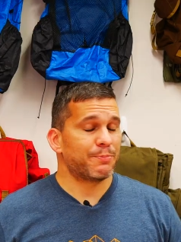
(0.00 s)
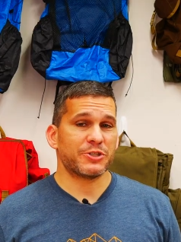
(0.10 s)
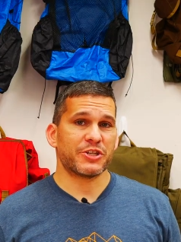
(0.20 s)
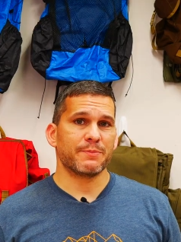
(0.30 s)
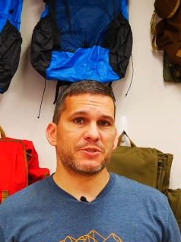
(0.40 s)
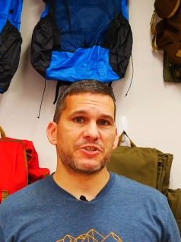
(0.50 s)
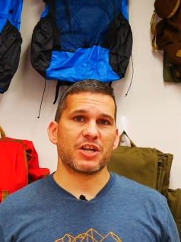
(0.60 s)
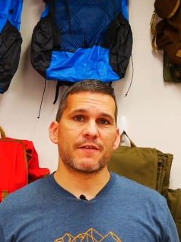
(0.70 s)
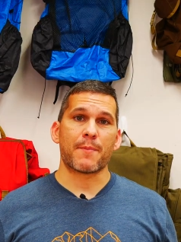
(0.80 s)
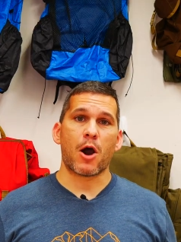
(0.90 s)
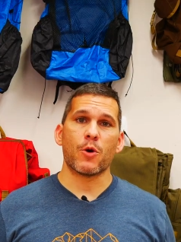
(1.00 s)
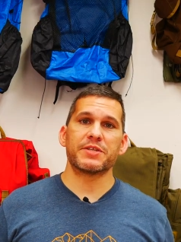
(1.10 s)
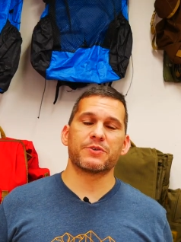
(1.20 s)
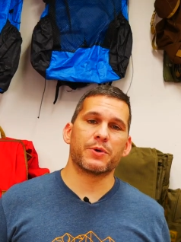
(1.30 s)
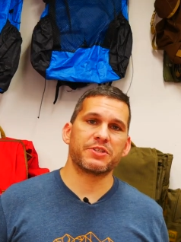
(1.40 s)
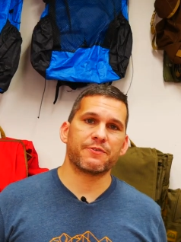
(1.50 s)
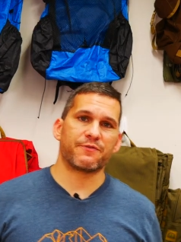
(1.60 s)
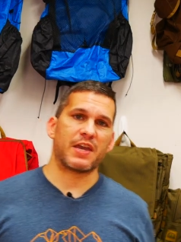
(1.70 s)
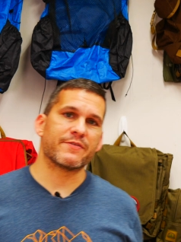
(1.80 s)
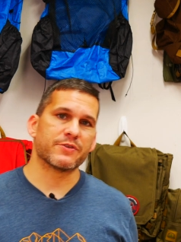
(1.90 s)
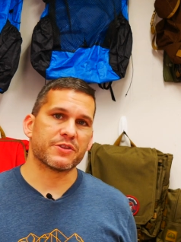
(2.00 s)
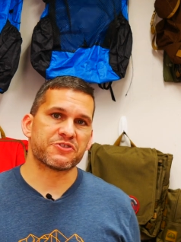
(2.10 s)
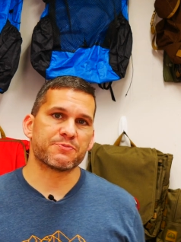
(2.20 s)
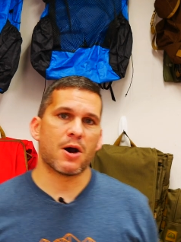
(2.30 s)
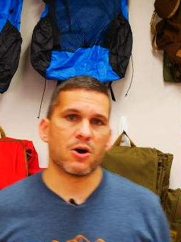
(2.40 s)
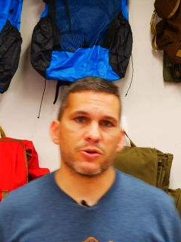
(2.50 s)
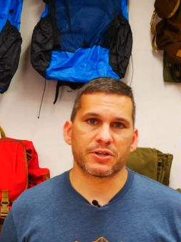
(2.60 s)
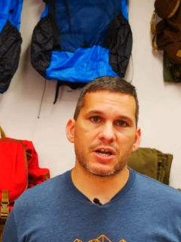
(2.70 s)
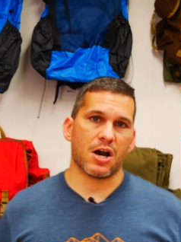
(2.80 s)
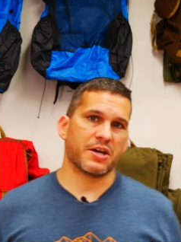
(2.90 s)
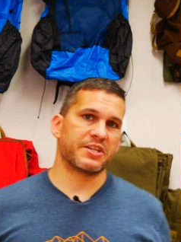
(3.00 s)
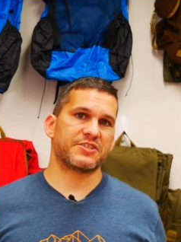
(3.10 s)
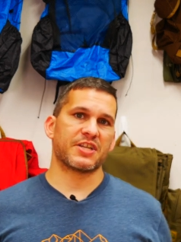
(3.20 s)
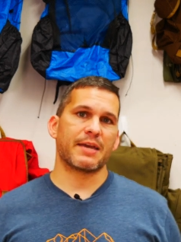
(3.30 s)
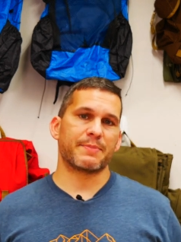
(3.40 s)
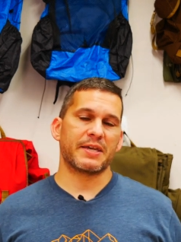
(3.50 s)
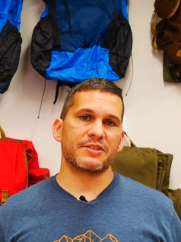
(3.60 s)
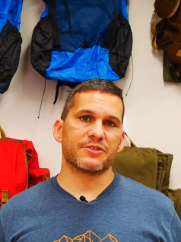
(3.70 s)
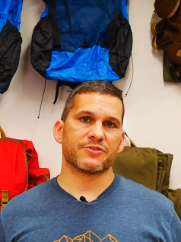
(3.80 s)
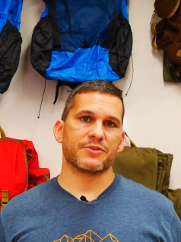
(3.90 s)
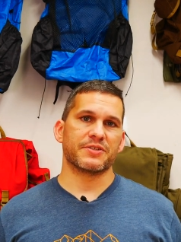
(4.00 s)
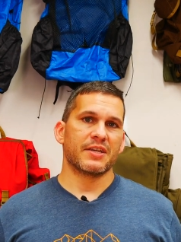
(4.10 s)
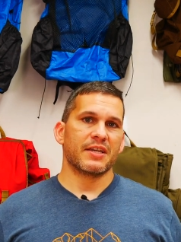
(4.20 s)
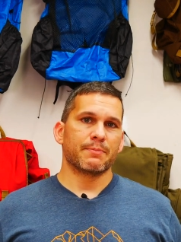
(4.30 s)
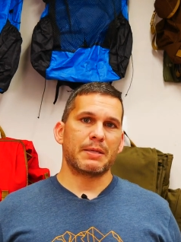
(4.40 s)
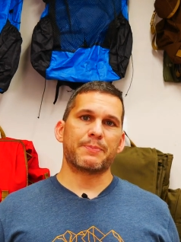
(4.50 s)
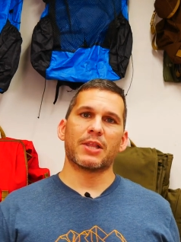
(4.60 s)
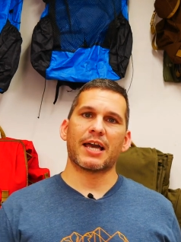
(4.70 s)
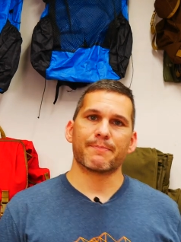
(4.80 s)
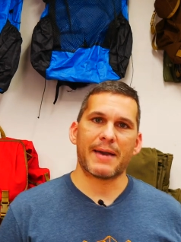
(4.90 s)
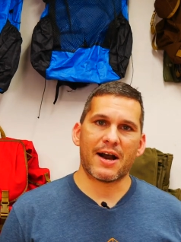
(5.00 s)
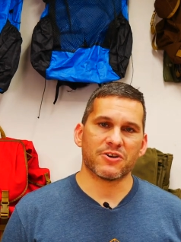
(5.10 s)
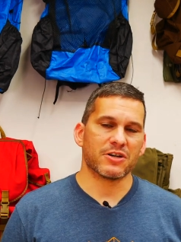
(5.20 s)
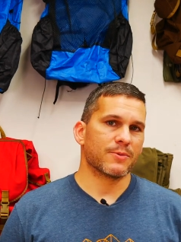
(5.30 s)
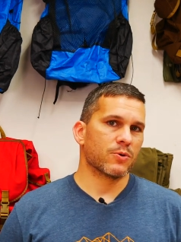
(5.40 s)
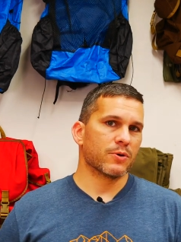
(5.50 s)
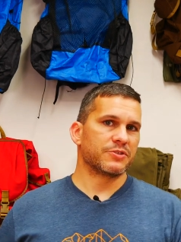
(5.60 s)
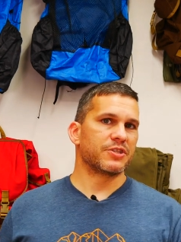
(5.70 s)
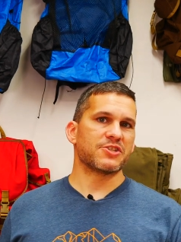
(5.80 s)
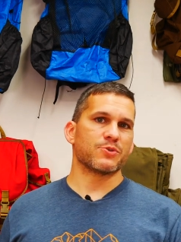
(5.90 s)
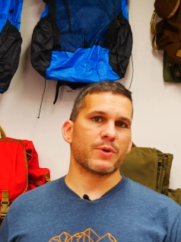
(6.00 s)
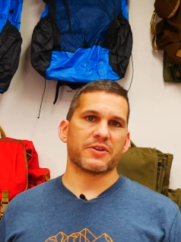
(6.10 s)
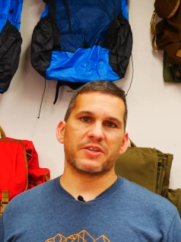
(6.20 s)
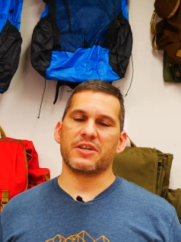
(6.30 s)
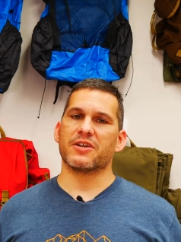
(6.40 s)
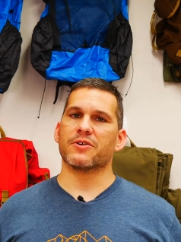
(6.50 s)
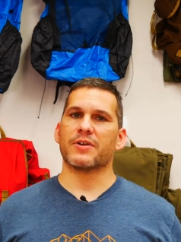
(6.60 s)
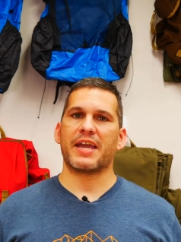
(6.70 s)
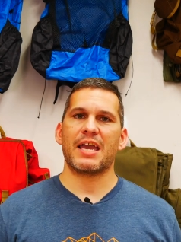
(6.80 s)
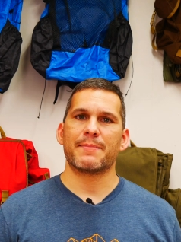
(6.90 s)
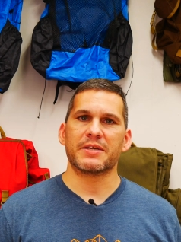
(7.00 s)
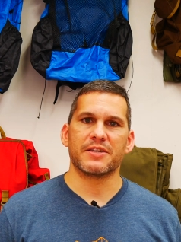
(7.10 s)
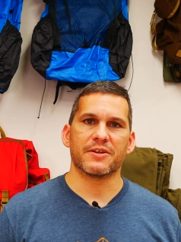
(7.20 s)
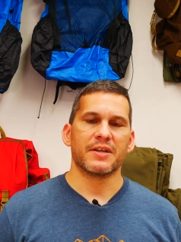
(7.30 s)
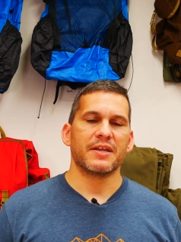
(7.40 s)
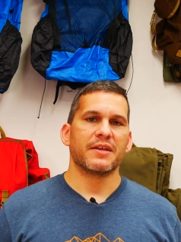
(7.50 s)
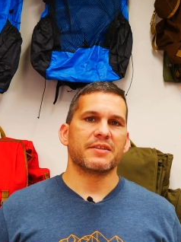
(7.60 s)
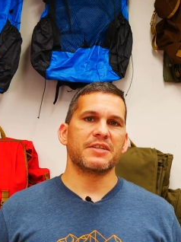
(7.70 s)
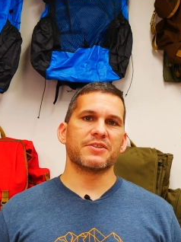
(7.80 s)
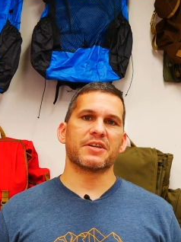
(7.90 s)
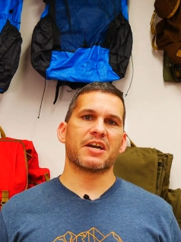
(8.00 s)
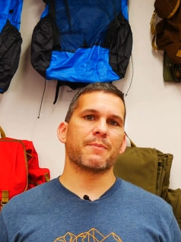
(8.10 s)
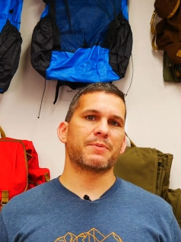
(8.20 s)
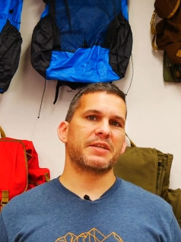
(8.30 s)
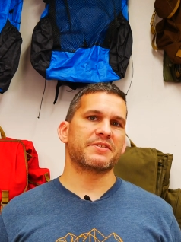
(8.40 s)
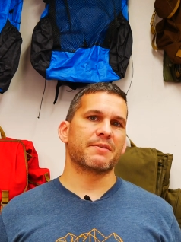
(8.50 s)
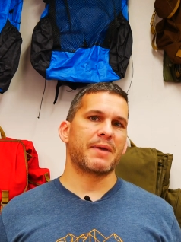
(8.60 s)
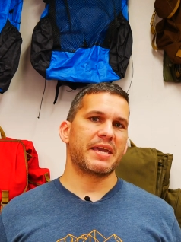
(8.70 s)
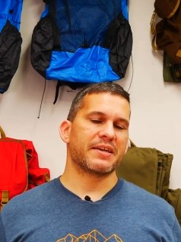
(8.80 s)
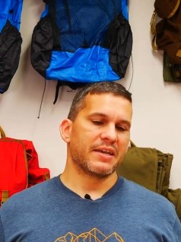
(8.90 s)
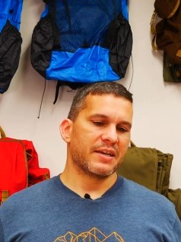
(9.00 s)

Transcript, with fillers: push comes to shove, I'm always going to favor the smaller cottage type industries. People like Malcolm or Dutchware Gear or Hammock Gear. These are the companies that make